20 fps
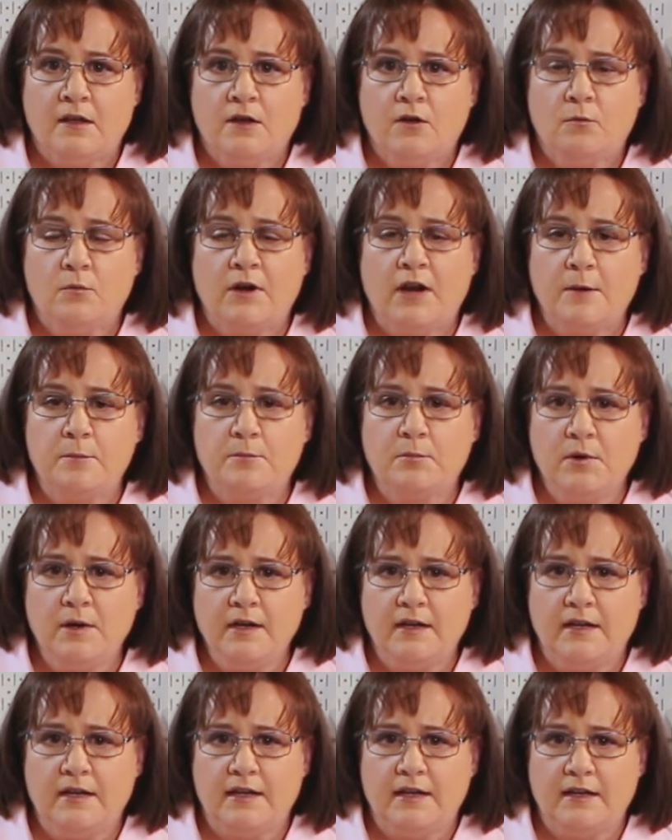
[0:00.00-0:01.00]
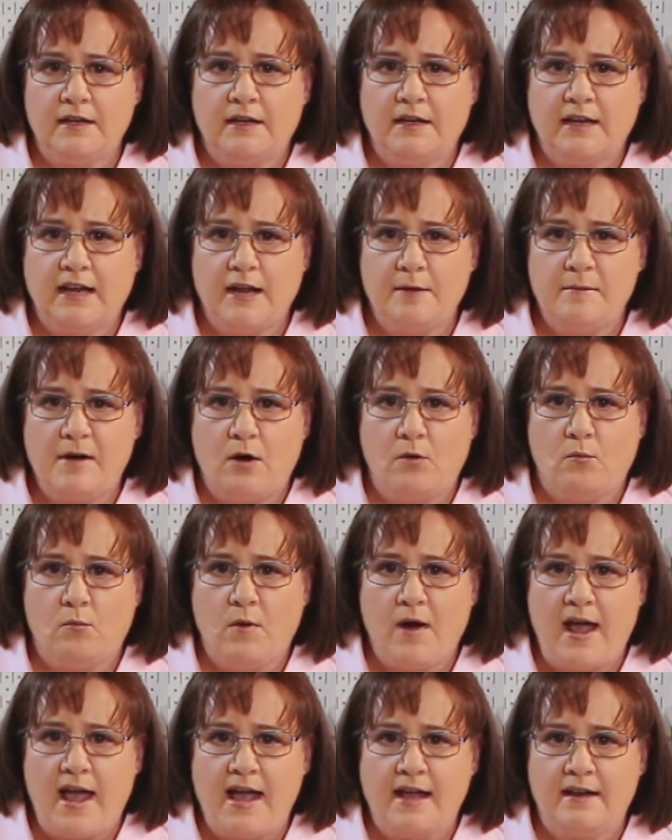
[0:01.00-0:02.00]
When I printed it, it came out
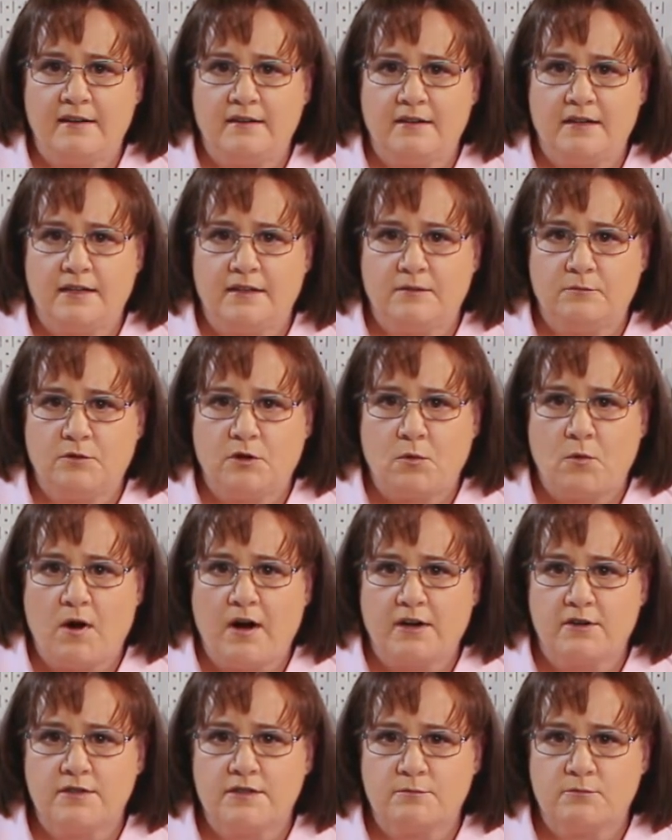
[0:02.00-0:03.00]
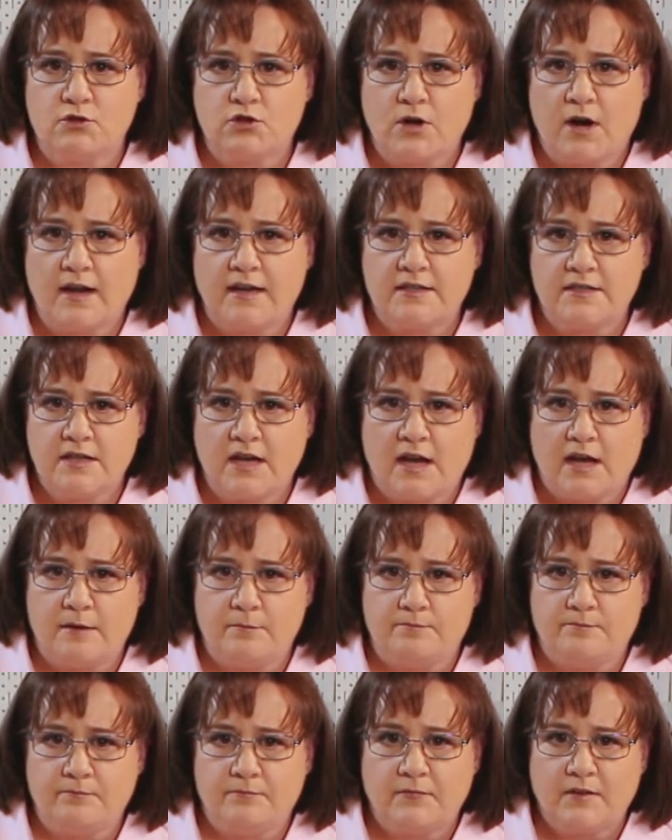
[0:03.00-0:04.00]
wet and it required some drying
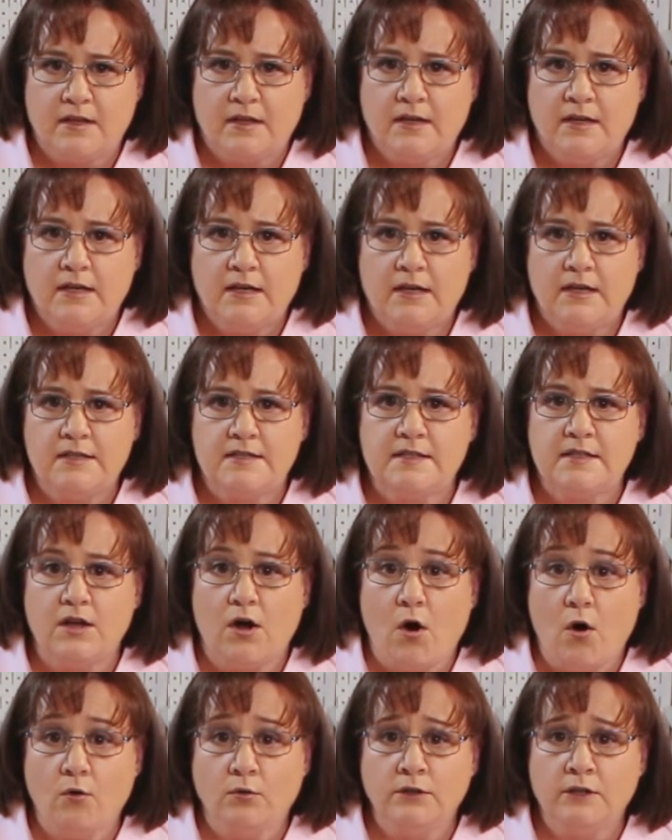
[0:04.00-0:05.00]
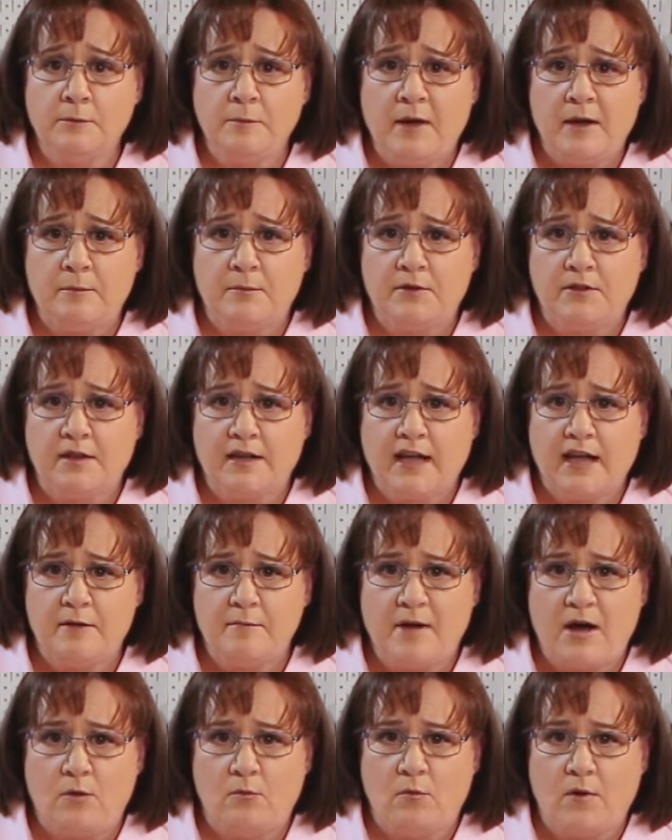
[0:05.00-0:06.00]
time. It's the only paper that
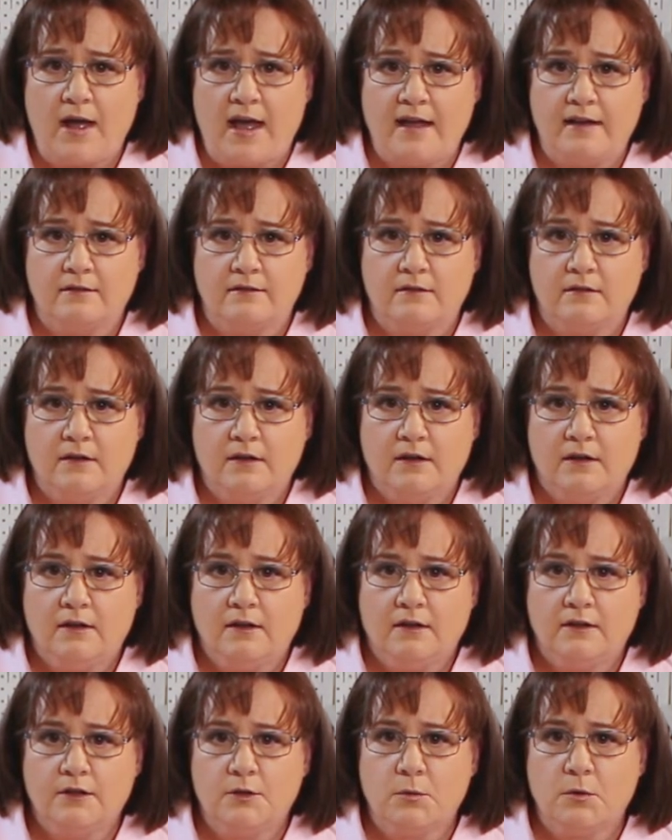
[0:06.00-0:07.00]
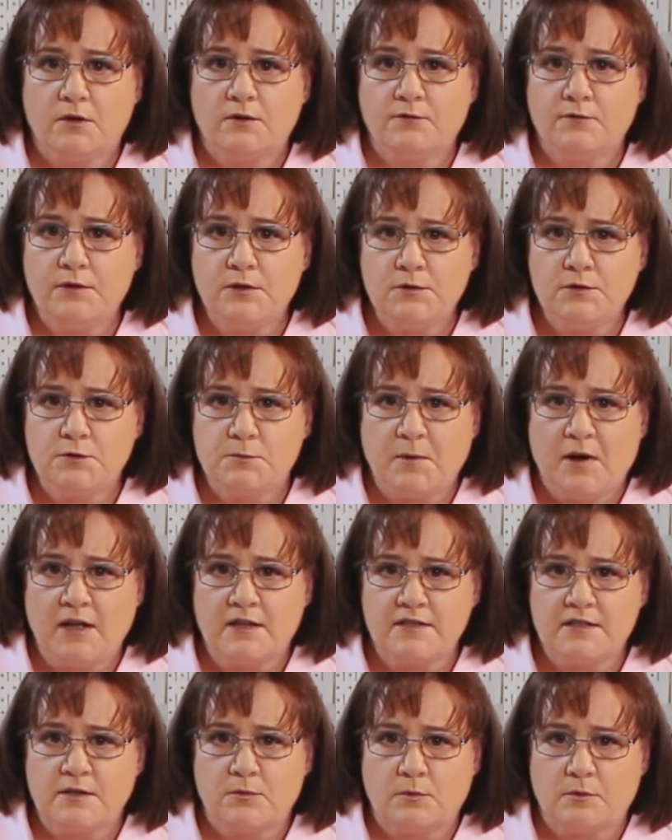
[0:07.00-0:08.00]
came out wet. There were a few
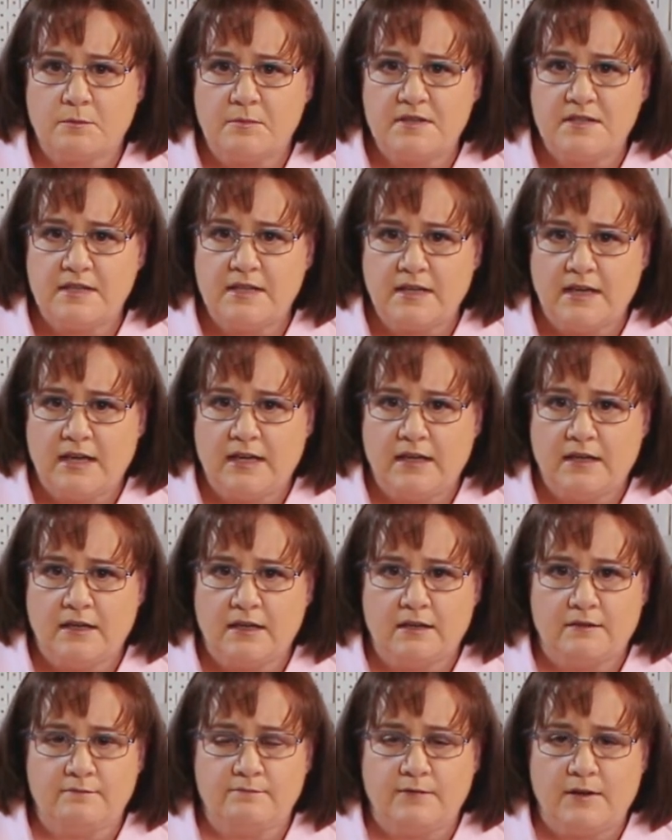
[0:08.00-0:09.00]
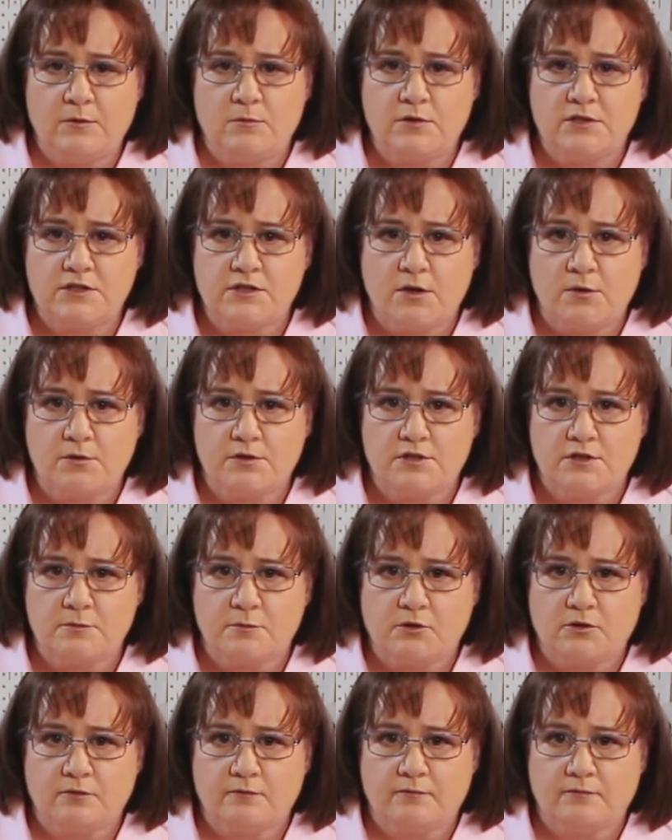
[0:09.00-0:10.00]
spots that were missing ink and it was
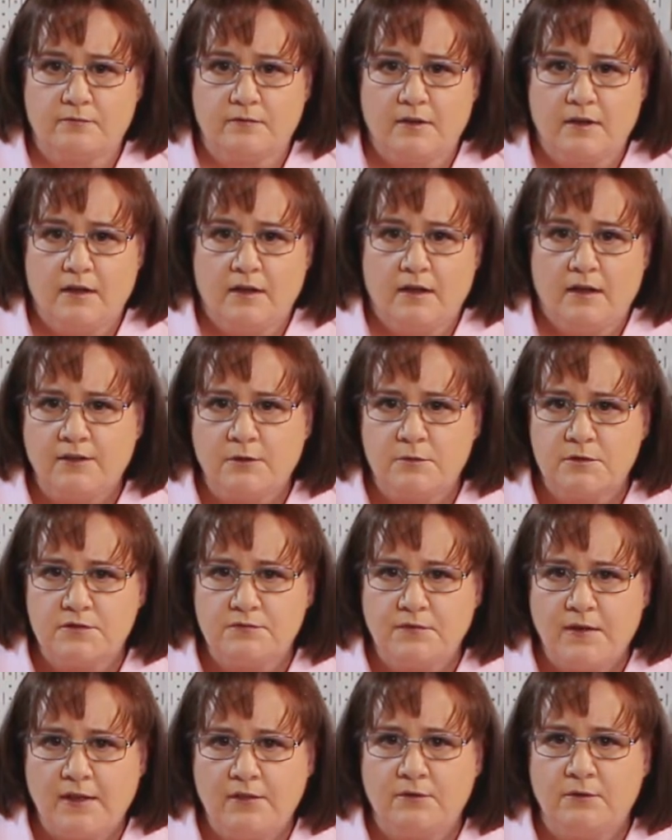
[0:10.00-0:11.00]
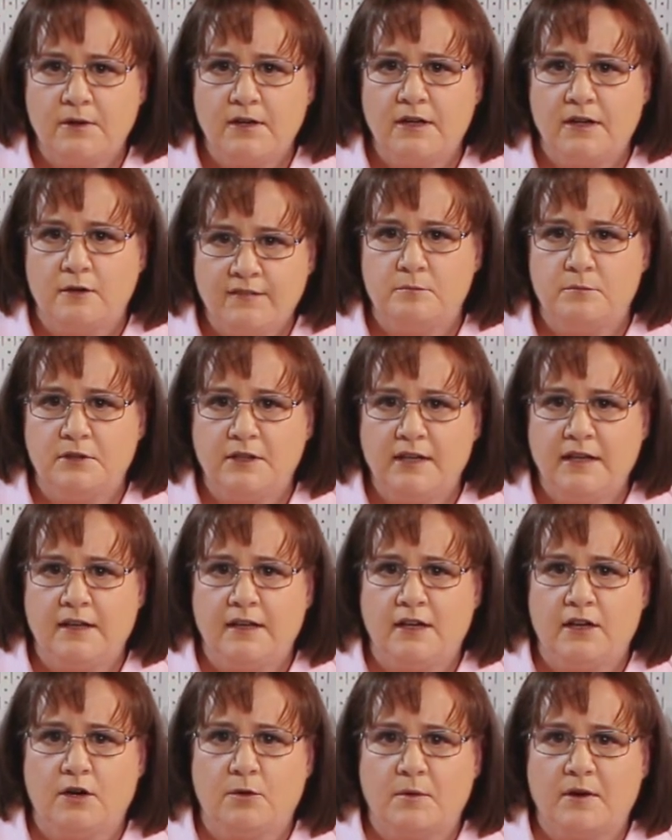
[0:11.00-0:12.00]
noticeable. There was feathering and
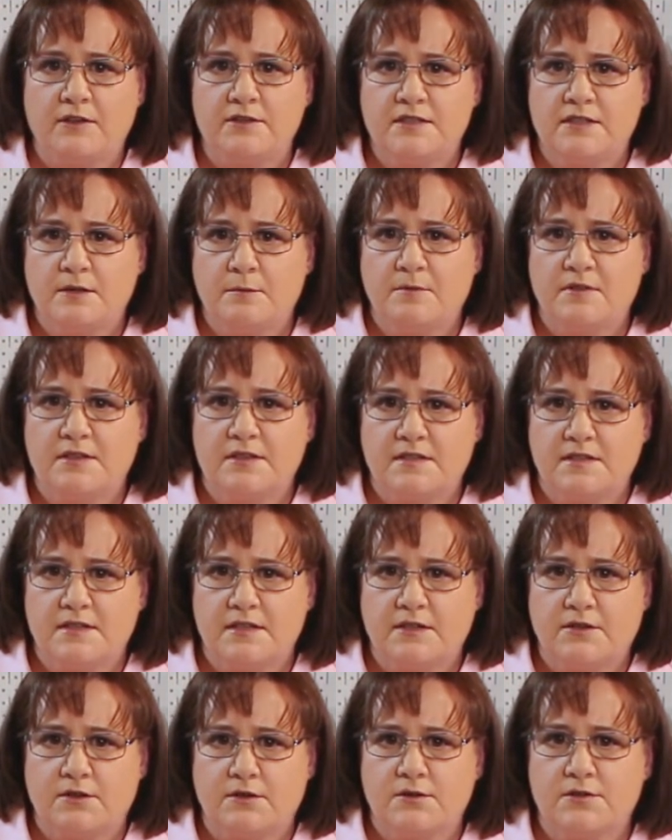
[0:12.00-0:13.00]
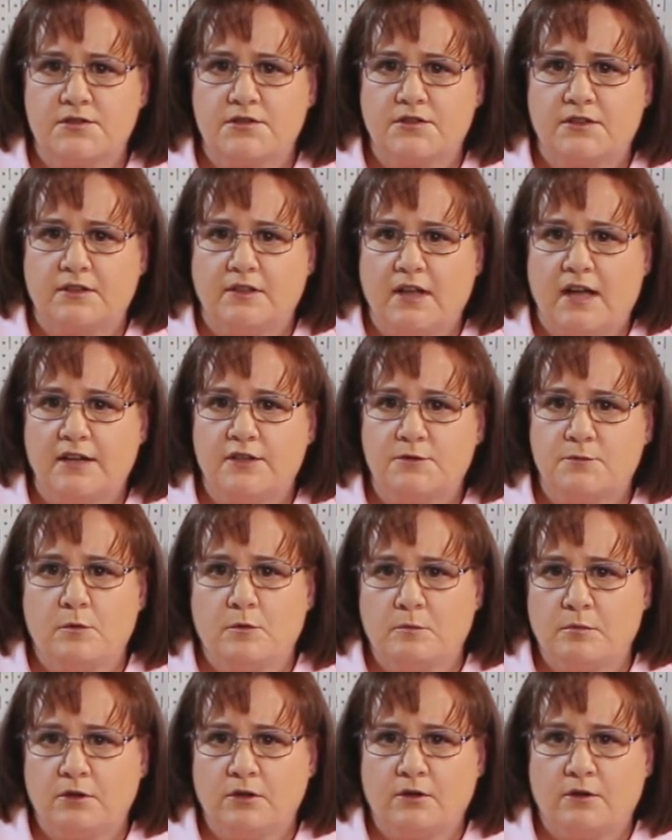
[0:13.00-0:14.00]
bleeding around some of the stickers and the lines
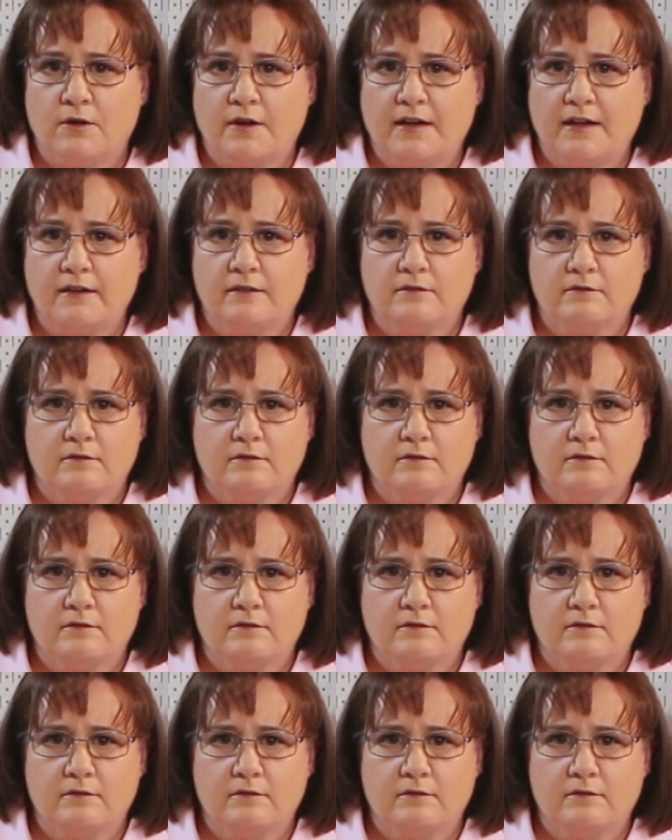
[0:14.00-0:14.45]
were blurry.